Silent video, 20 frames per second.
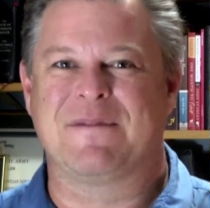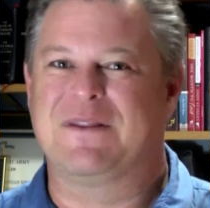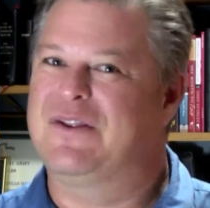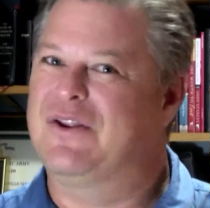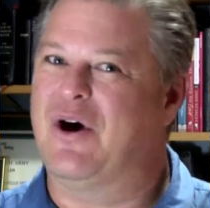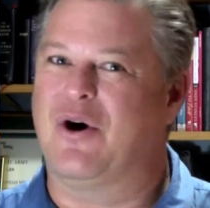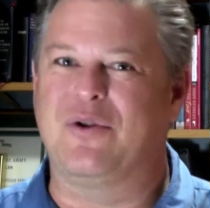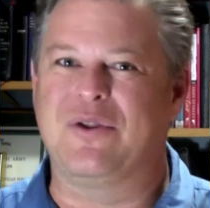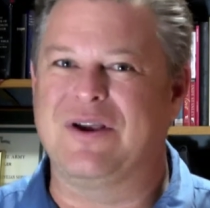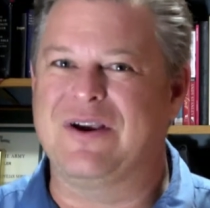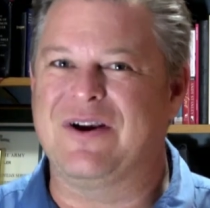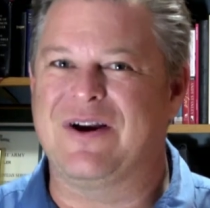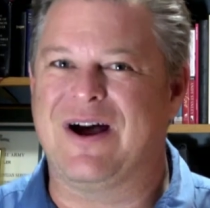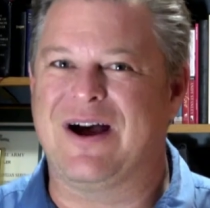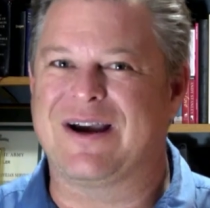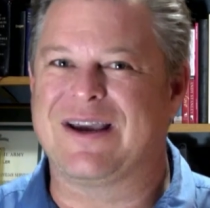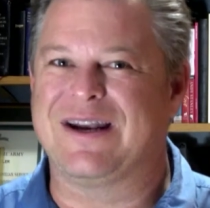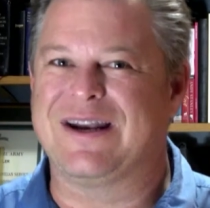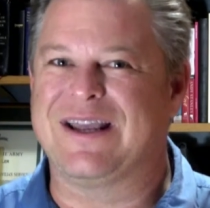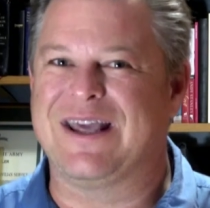Know that you're
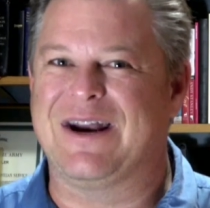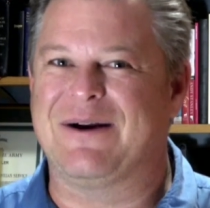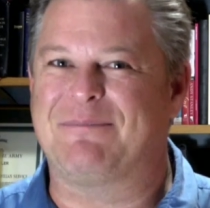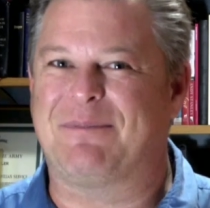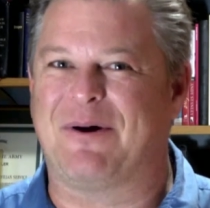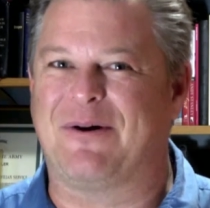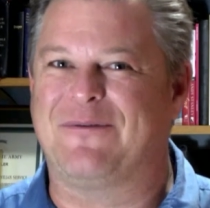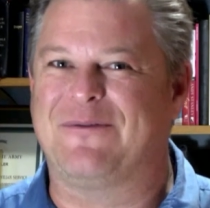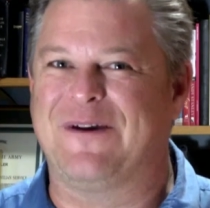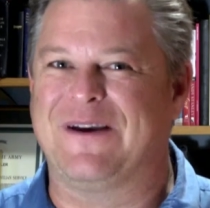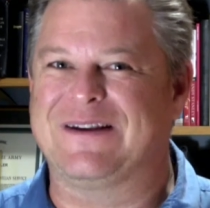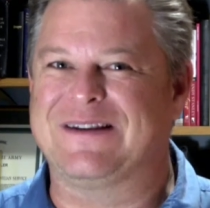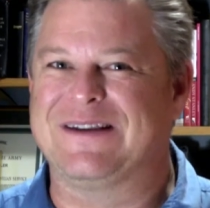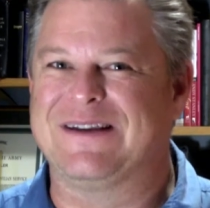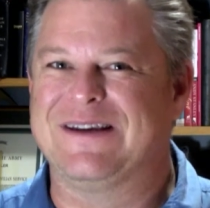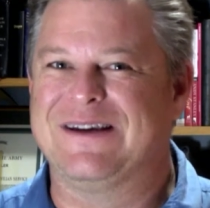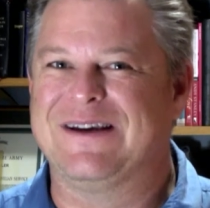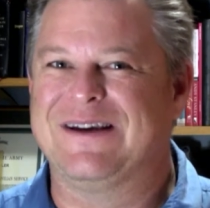not going to get it perfect,